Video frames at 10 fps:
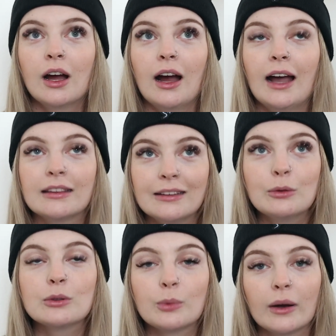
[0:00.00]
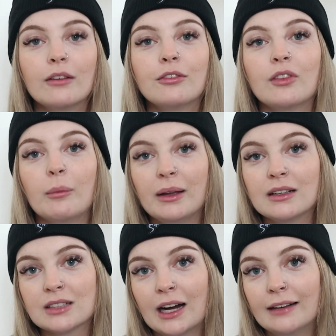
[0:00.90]
I think was one of the
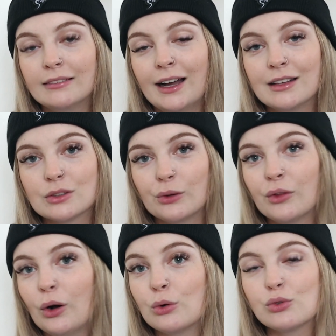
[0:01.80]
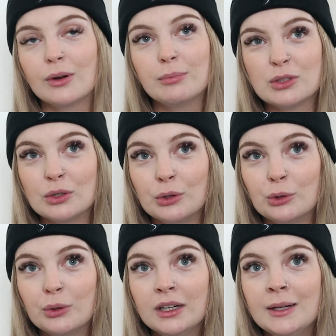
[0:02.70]
biggest highlights of the whole trip
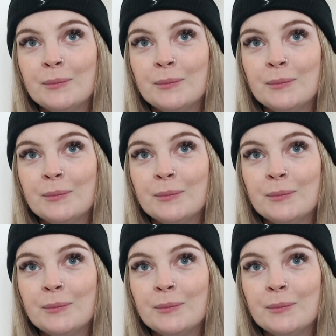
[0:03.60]
too.